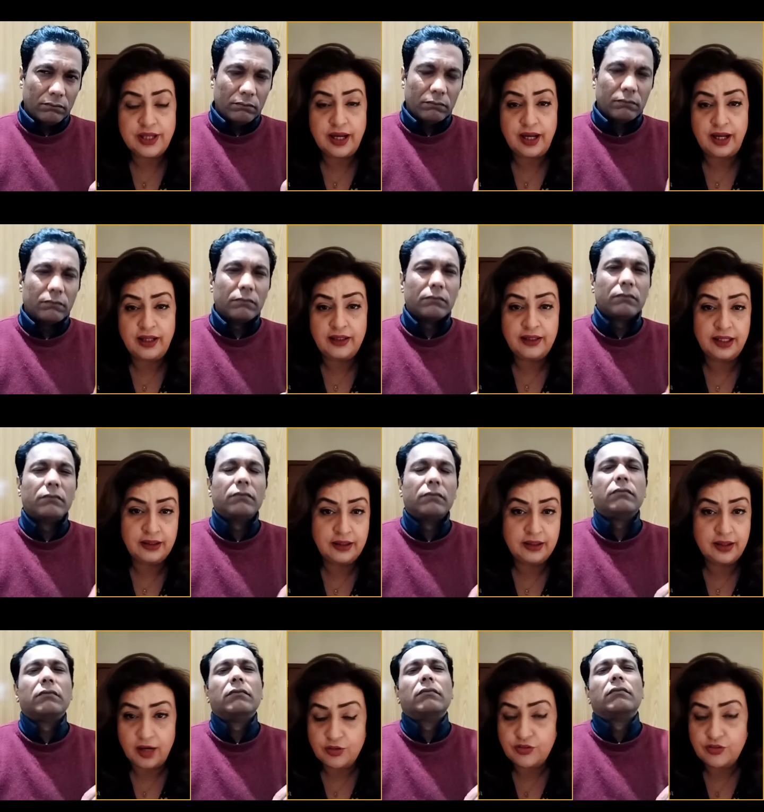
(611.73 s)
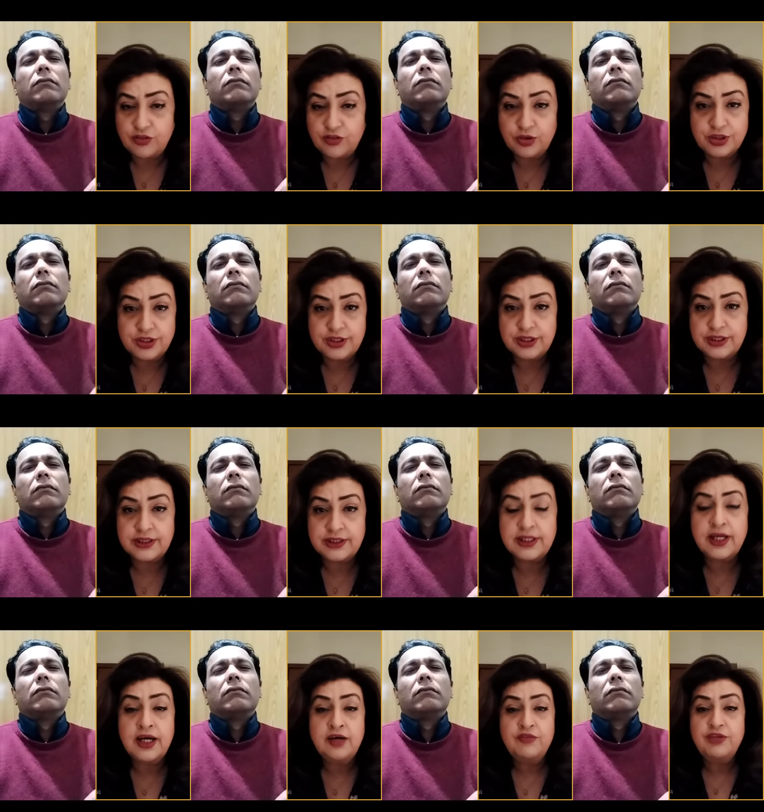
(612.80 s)
Speaker 1: and then ground forces.
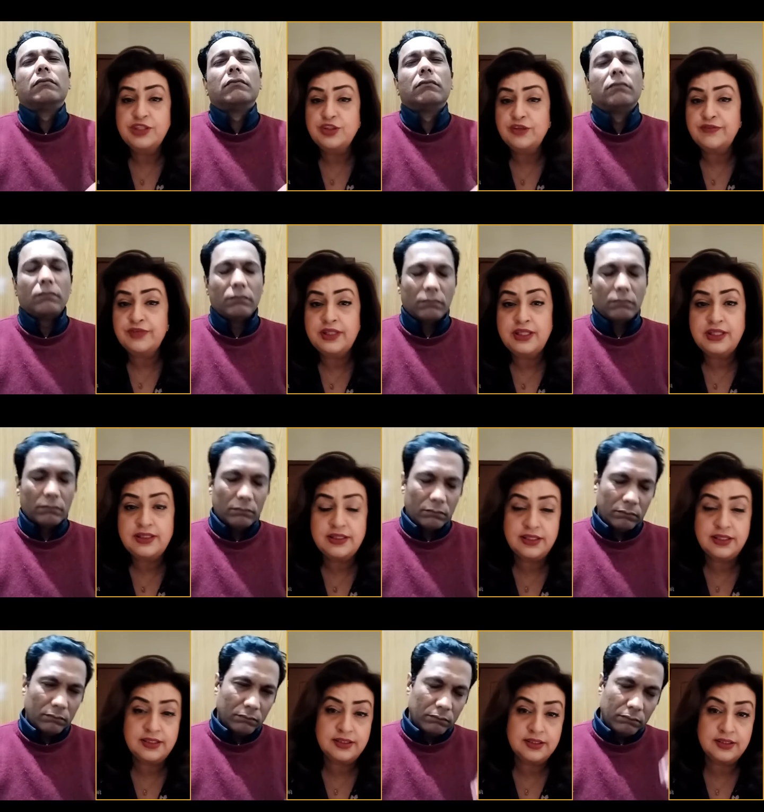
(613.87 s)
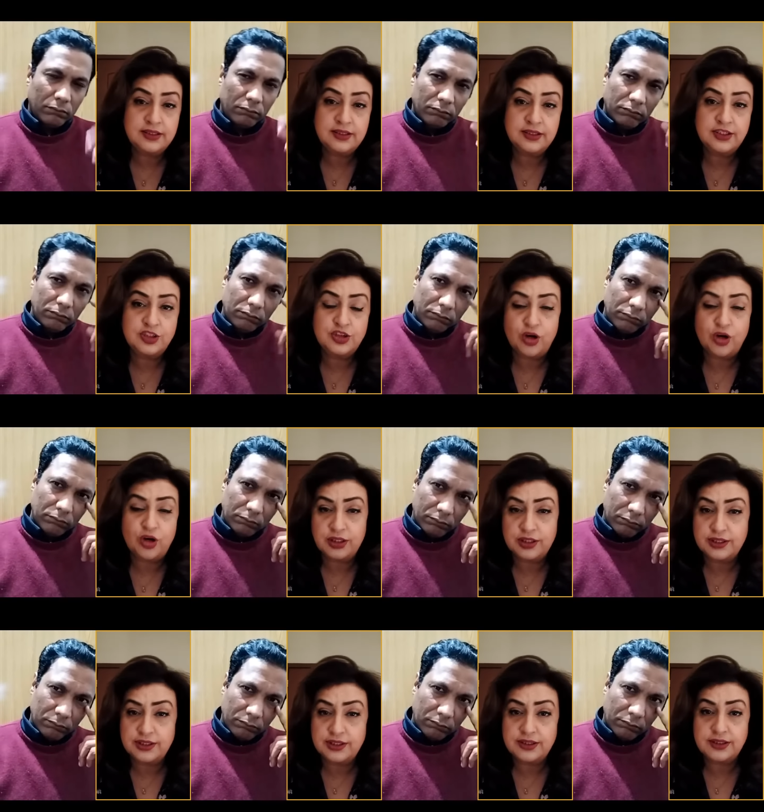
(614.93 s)
Which of these is the
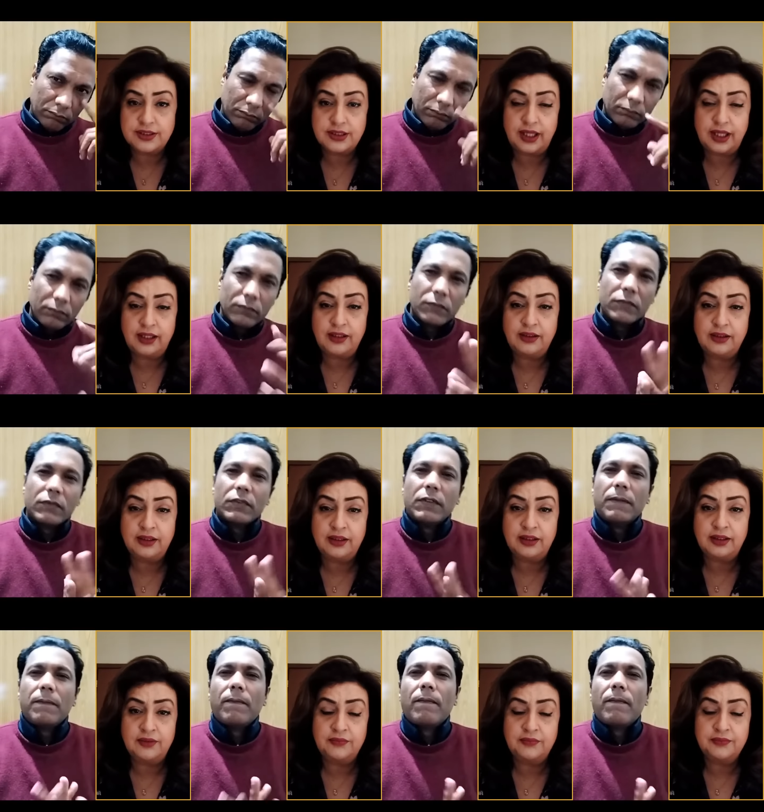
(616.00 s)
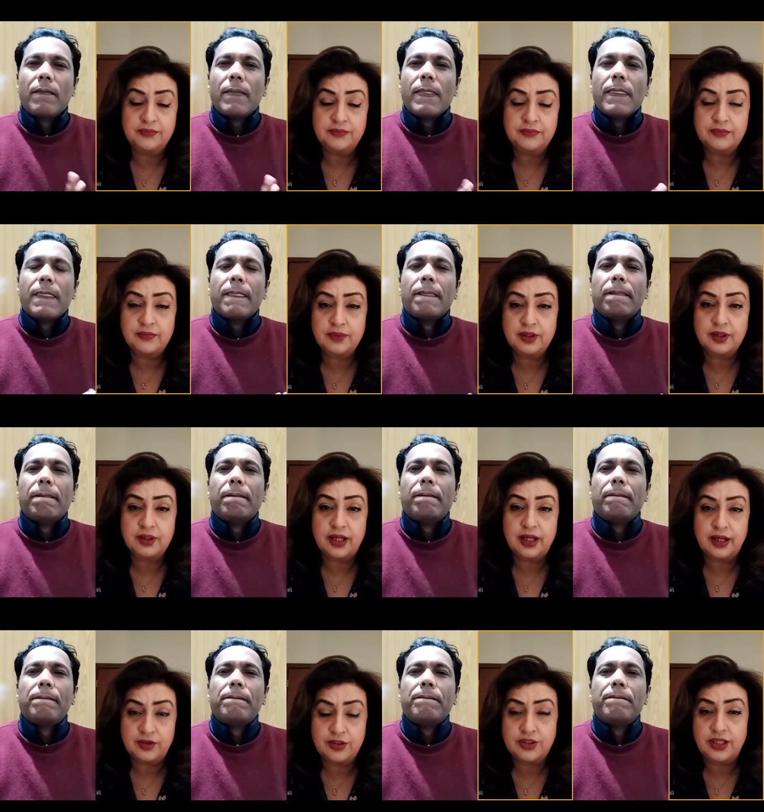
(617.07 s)
strongest in uh,
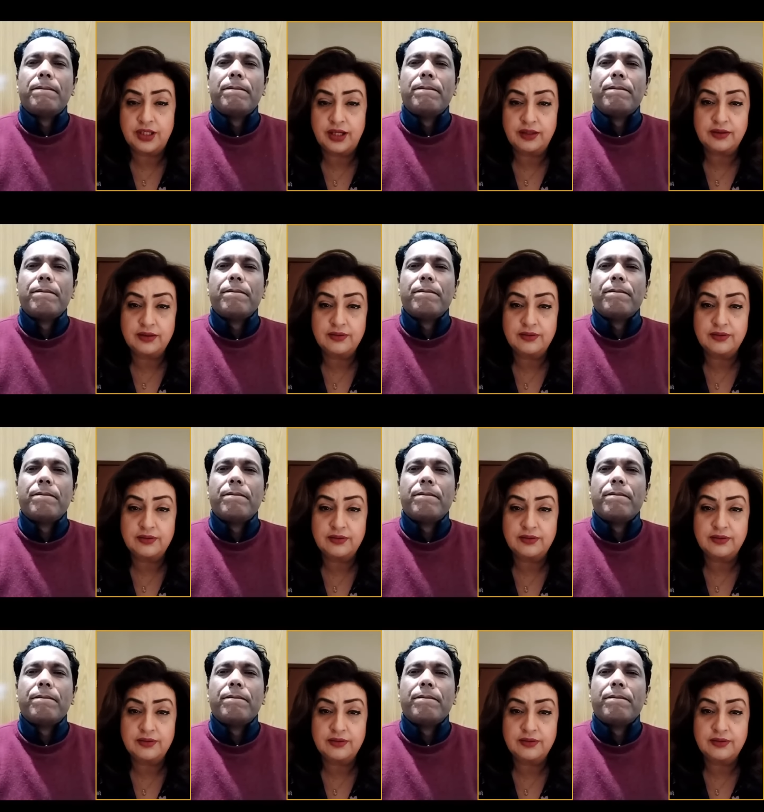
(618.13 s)
Eritrea?